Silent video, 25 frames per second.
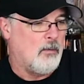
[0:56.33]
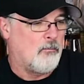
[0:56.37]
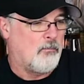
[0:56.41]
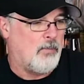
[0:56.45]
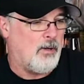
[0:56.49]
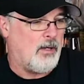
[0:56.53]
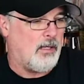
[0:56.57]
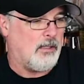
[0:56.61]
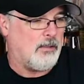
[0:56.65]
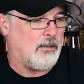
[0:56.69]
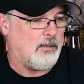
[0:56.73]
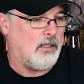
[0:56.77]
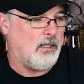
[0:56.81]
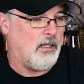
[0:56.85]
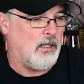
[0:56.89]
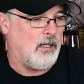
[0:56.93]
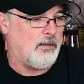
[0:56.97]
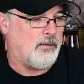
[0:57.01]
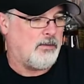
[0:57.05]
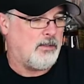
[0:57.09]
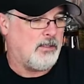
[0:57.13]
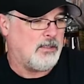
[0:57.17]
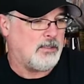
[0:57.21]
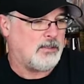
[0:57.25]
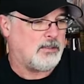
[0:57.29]

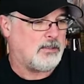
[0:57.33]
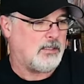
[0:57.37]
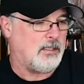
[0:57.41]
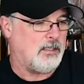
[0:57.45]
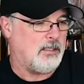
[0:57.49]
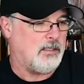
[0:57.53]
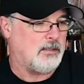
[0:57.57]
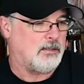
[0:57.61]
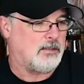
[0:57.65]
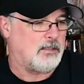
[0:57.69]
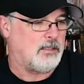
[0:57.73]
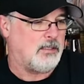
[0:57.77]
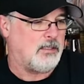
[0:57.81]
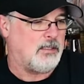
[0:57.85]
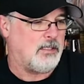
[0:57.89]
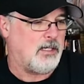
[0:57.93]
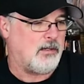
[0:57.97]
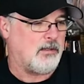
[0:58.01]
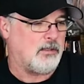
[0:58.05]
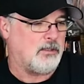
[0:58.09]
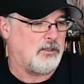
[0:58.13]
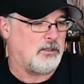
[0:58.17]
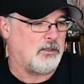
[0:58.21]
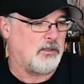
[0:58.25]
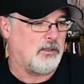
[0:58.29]
But this is, the
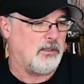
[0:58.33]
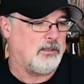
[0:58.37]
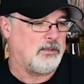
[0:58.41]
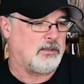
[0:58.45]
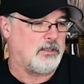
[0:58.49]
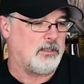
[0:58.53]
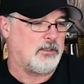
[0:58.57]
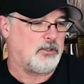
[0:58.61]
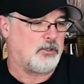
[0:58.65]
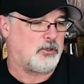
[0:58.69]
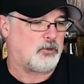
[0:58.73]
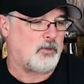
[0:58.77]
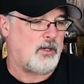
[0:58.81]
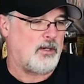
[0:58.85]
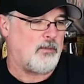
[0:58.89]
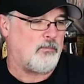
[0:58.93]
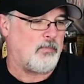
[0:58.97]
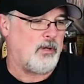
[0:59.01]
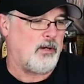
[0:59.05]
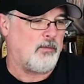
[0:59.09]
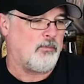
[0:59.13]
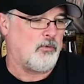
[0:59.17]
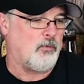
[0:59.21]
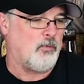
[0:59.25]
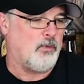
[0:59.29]
Dareringer is a straight
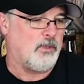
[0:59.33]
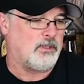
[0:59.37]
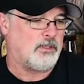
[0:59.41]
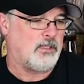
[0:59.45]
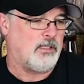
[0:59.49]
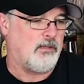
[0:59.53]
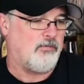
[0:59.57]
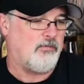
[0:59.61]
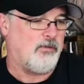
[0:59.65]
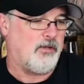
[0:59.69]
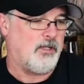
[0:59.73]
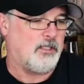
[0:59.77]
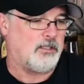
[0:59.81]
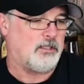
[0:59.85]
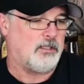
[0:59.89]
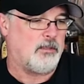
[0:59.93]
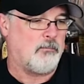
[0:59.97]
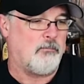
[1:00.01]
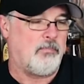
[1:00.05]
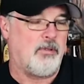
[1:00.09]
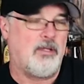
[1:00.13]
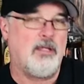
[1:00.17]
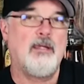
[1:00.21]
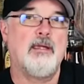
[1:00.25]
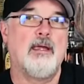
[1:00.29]
bourbon whiskey finished
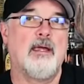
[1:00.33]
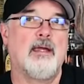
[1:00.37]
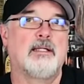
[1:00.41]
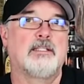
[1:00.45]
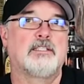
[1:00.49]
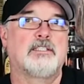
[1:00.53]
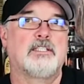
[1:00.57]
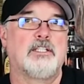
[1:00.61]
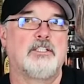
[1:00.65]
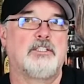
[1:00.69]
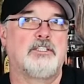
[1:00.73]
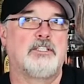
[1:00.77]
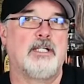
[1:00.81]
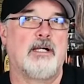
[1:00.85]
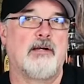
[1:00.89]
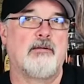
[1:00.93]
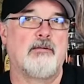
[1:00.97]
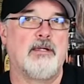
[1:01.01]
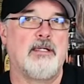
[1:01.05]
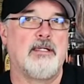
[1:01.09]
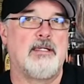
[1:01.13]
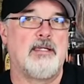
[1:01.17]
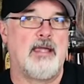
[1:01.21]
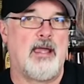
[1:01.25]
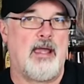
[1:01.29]
in PX
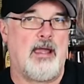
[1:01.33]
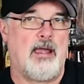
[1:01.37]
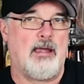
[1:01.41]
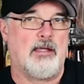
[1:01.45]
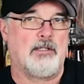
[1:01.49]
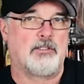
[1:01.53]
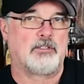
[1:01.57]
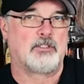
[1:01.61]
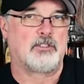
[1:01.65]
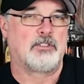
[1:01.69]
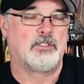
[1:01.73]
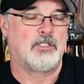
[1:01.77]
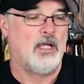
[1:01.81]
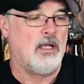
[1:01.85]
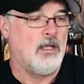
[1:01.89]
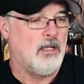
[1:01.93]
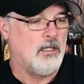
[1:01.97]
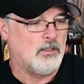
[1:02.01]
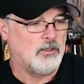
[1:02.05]
Sherry casks.